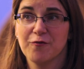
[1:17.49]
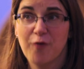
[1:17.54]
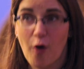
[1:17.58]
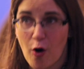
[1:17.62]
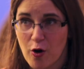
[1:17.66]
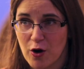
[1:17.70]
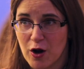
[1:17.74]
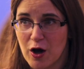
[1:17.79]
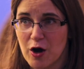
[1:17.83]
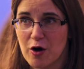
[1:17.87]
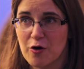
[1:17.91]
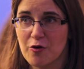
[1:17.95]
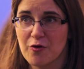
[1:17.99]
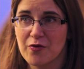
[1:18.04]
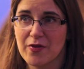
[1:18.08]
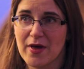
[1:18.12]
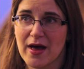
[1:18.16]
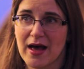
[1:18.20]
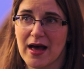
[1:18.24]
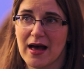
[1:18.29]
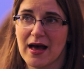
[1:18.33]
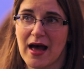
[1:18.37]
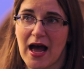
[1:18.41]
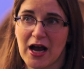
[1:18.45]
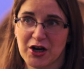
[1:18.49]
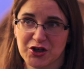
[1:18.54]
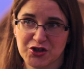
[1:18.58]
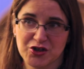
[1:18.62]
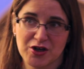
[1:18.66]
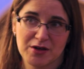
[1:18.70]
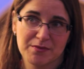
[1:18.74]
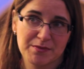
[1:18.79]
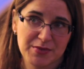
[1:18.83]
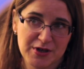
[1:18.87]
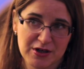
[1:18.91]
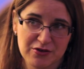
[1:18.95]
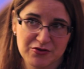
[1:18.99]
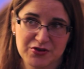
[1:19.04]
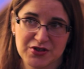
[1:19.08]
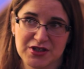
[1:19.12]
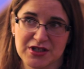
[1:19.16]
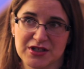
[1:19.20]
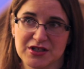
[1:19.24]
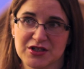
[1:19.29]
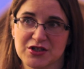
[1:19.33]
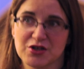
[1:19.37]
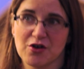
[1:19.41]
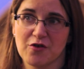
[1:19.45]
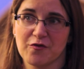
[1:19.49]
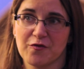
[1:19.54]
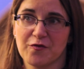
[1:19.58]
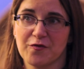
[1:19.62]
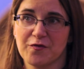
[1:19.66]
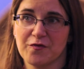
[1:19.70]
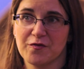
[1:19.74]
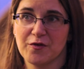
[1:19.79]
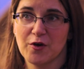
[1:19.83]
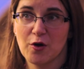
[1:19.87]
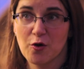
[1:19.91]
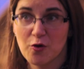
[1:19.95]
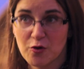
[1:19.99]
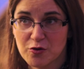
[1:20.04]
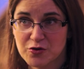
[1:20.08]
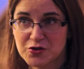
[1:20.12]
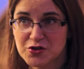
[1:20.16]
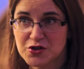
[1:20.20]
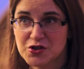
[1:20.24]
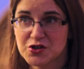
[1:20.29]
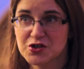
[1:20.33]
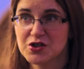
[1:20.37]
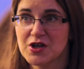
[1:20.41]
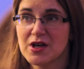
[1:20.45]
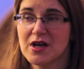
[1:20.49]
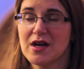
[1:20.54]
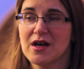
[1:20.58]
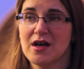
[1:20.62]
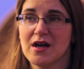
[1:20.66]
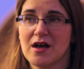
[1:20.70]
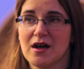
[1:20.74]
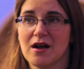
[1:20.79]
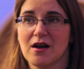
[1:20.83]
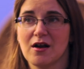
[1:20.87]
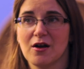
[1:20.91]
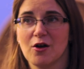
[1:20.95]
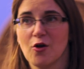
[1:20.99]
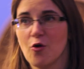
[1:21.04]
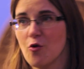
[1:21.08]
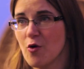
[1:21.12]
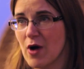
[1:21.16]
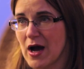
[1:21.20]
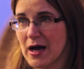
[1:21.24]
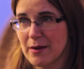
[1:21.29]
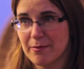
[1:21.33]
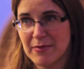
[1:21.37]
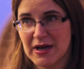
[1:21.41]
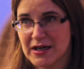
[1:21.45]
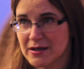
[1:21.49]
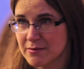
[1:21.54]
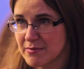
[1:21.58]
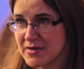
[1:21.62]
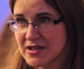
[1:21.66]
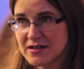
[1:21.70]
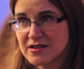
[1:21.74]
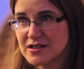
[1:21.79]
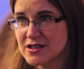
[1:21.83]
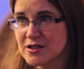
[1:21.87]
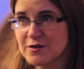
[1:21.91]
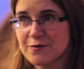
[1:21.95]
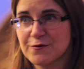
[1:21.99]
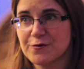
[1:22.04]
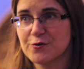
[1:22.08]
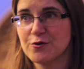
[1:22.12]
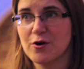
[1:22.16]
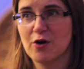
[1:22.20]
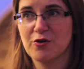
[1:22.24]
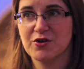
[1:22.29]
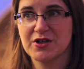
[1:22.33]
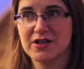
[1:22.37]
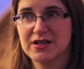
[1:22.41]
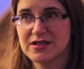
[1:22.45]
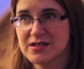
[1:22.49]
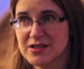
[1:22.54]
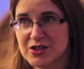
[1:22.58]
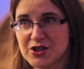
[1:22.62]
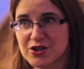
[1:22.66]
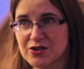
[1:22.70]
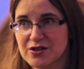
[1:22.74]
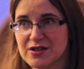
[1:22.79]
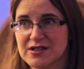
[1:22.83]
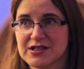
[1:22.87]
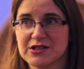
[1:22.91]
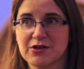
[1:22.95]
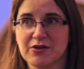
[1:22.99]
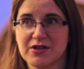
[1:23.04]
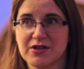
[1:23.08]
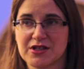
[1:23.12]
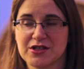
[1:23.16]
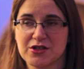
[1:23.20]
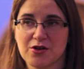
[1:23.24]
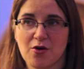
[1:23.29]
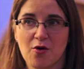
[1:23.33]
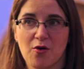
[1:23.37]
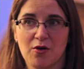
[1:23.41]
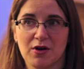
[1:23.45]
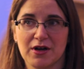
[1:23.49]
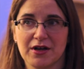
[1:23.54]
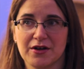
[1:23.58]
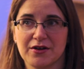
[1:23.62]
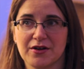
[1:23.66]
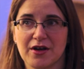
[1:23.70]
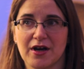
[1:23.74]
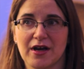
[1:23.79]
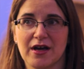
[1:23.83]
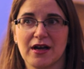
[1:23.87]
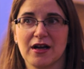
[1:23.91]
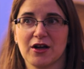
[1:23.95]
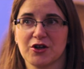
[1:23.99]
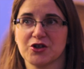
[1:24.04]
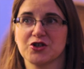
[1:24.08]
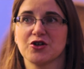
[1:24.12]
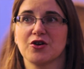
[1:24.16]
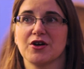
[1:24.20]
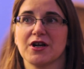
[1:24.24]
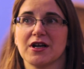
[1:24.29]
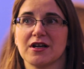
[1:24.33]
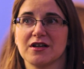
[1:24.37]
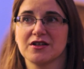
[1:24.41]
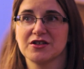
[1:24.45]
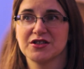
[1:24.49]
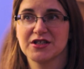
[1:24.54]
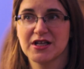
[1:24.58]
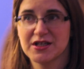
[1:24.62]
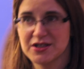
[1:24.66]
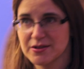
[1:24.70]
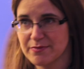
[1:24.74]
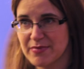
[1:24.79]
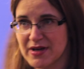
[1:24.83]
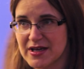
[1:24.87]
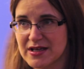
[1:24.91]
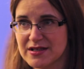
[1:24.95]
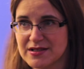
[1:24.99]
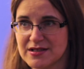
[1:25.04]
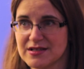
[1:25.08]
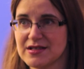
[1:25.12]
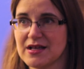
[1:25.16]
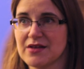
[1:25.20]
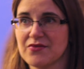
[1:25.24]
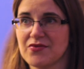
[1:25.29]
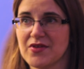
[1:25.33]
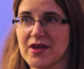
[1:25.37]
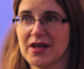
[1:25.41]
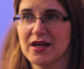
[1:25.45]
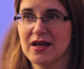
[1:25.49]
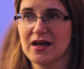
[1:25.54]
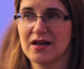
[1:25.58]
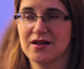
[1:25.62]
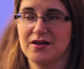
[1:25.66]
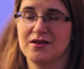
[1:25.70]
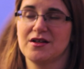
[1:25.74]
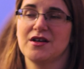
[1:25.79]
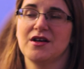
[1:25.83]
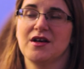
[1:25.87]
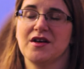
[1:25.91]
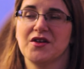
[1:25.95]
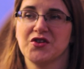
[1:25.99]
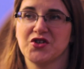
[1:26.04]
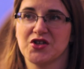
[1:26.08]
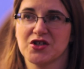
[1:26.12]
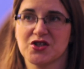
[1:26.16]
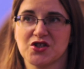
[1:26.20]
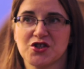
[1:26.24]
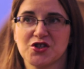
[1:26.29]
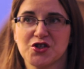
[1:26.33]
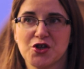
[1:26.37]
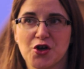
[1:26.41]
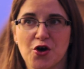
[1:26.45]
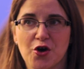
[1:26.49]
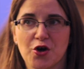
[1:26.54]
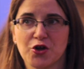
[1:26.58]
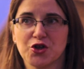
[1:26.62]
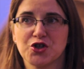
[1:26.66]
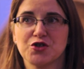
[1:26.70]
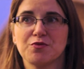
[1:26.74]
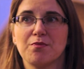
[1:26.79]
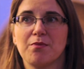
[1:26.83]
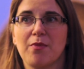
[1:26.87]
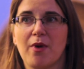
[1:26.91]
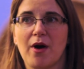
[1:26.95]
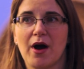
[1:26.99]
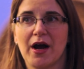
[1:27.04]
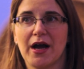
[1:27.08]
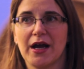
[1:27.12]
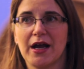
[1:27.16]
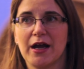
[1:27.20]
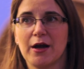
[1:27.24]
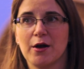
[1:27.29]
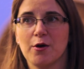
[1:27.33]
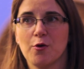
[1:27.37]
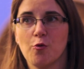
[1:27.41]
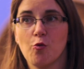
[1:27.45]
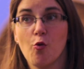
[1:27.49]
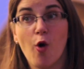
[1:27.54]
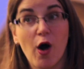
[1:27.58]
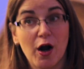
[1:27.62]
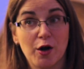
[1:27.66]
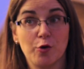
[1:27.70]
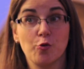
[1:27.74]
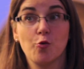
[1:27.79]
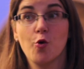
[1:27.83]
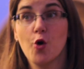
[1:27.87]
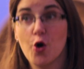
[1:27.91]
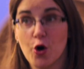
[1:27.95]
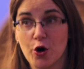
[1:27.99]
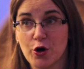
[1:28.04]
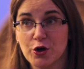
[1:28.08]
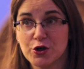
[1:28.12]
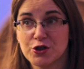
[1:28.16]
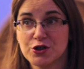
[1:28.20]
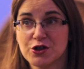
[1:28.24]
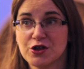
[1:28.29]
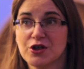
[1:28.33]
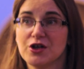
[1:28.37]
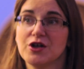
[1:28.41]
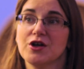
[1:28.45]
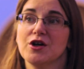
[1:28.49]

follow the actual process of laws, law amendments throughout history. So it's all in an electronic database, and they can just search by one word